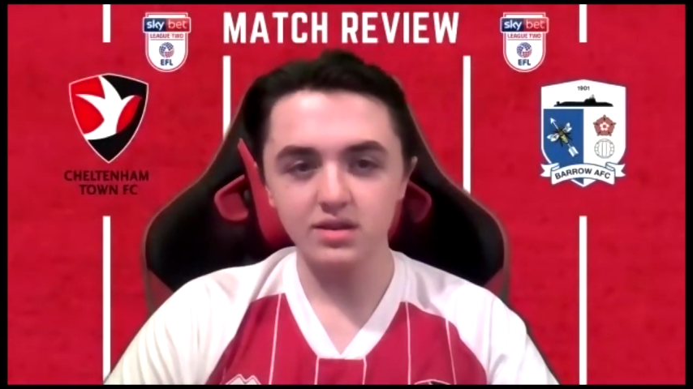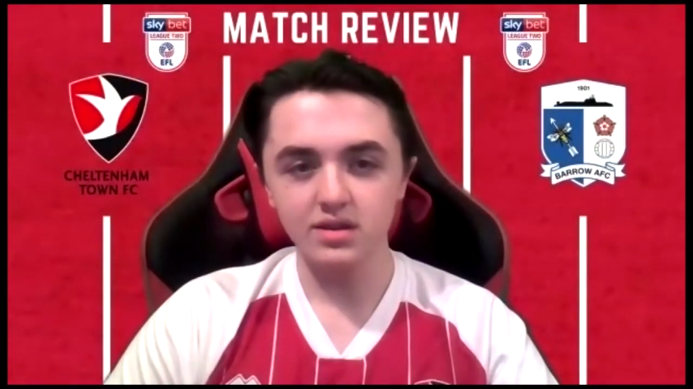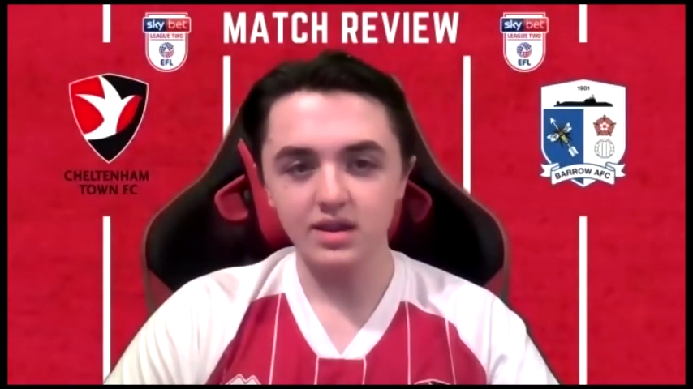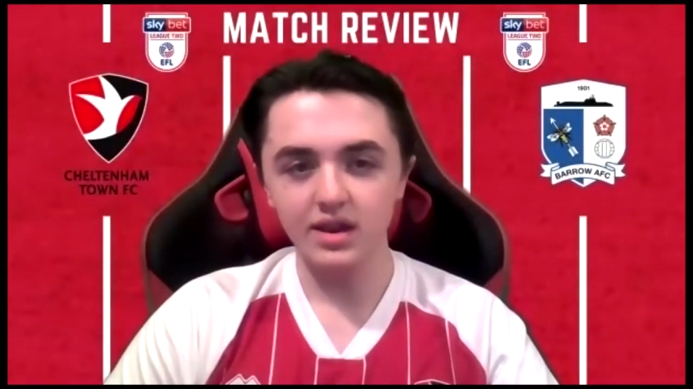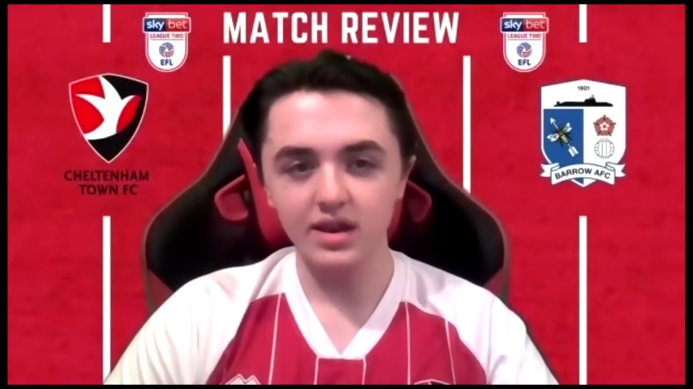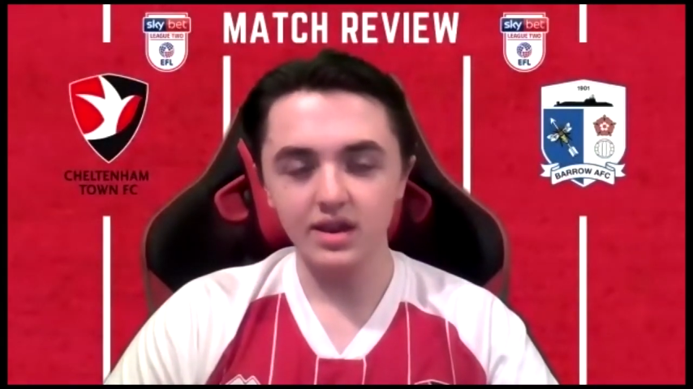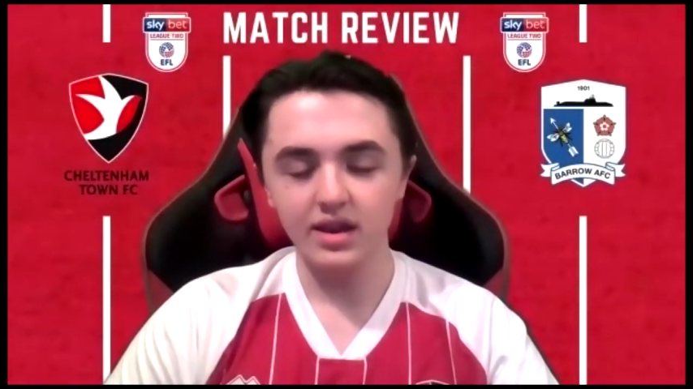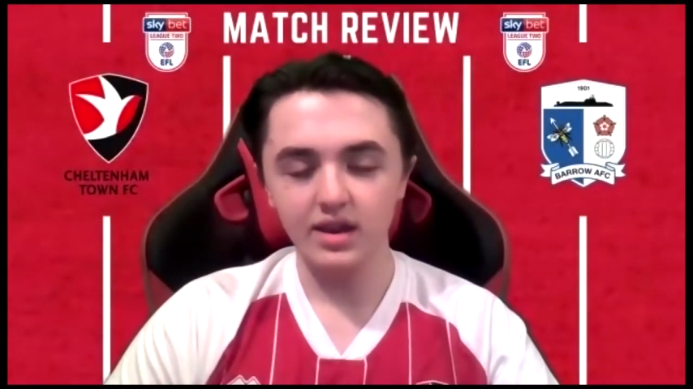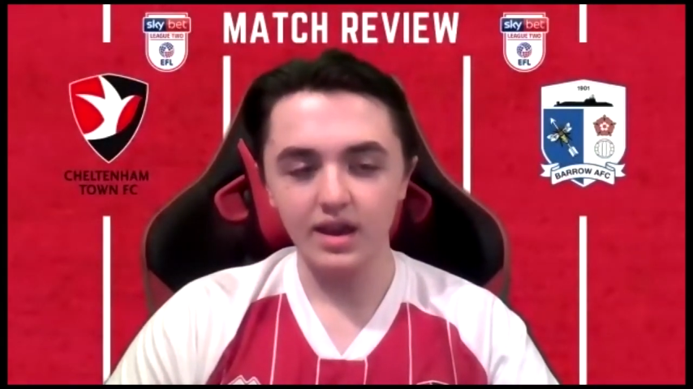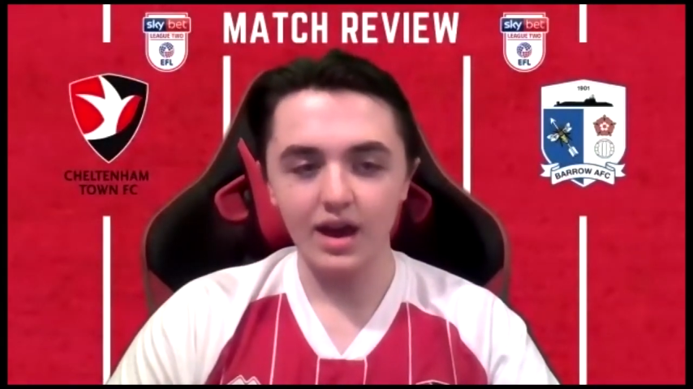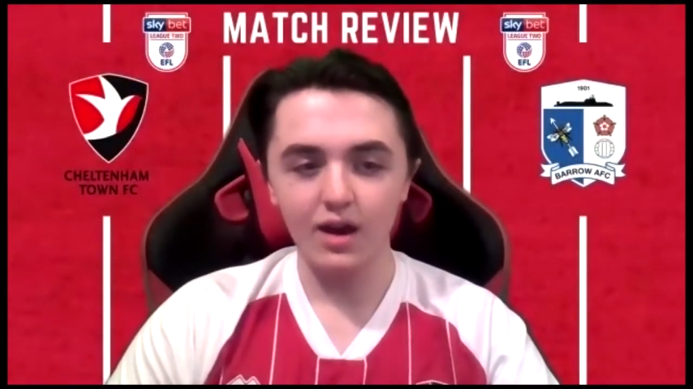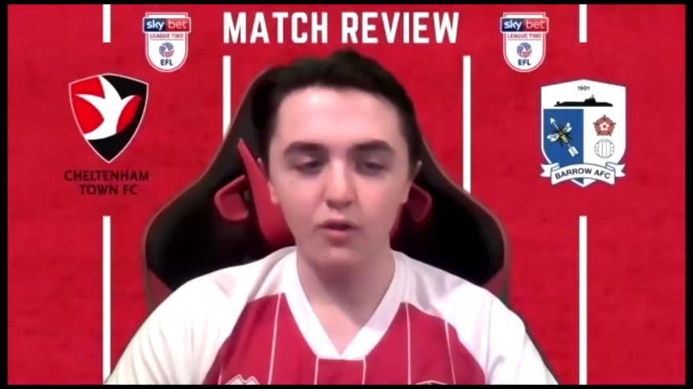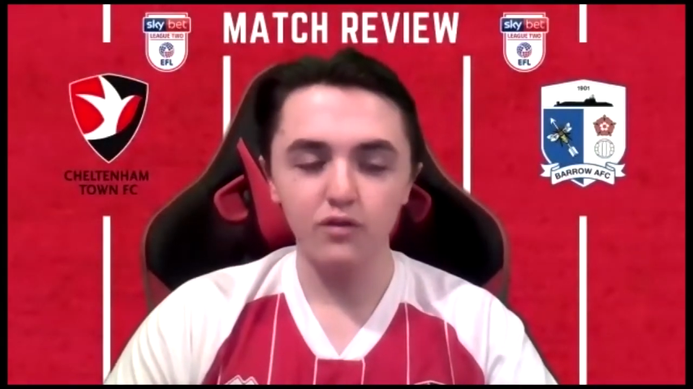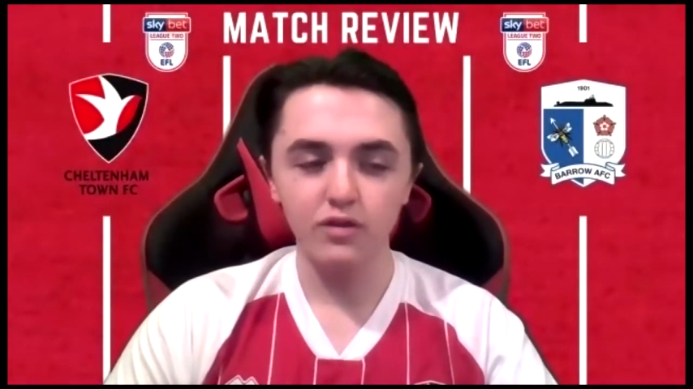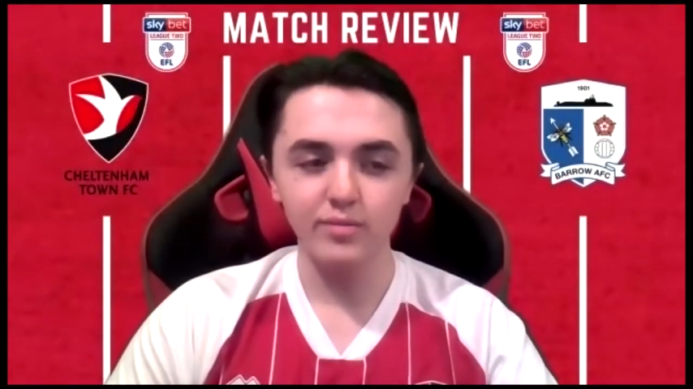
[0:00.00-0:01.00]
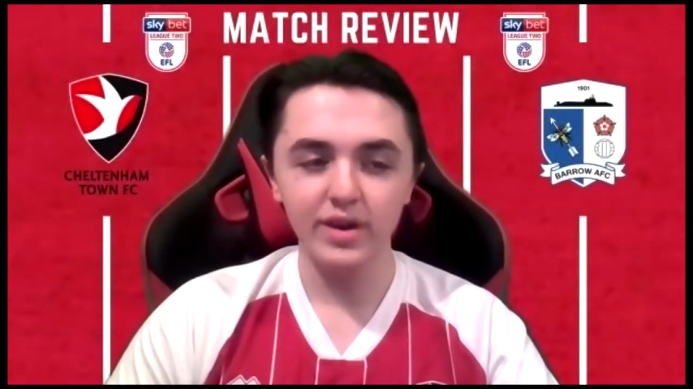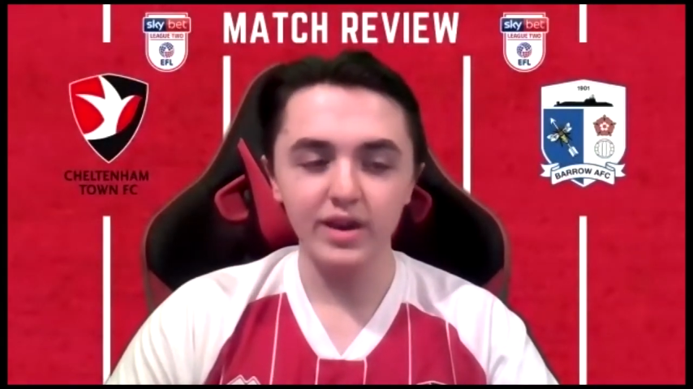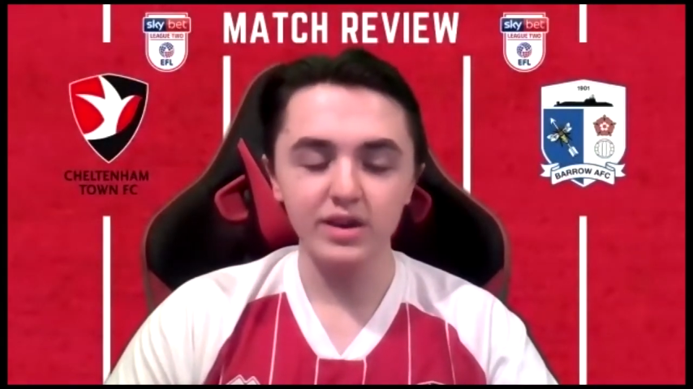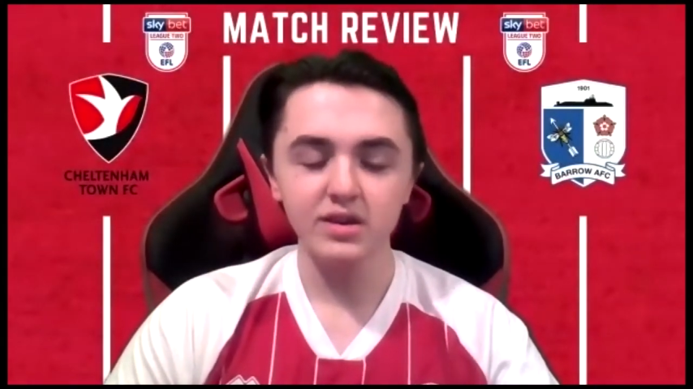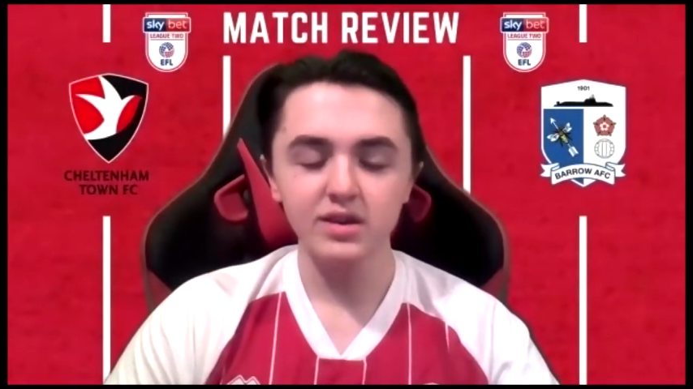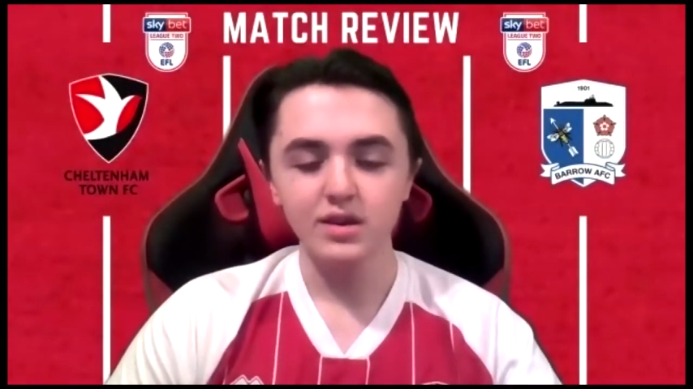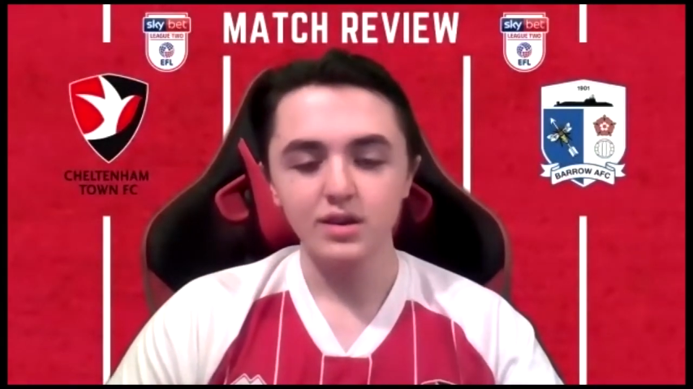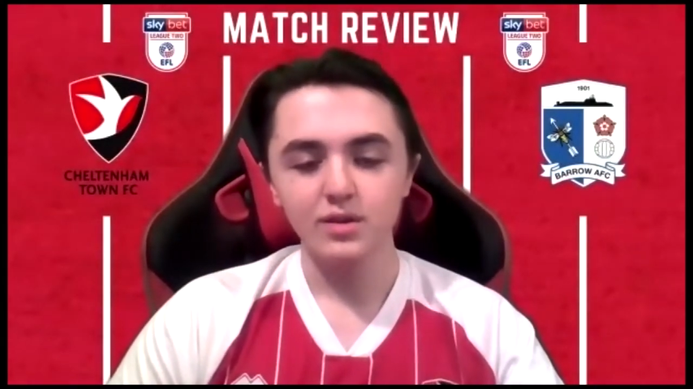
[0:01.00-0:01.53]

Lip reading: to say Alfie May,